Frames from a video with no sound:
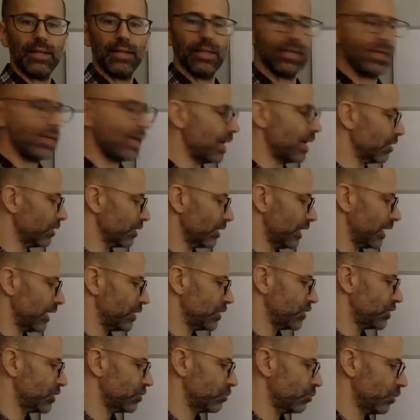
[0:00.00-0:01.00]
the
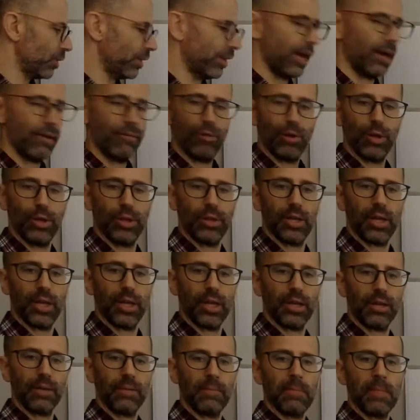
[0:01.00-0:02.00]
calculation with
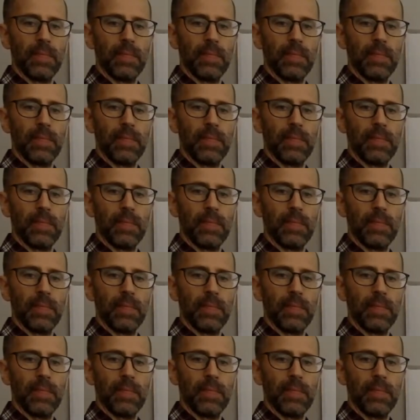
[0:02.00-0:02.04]
everything,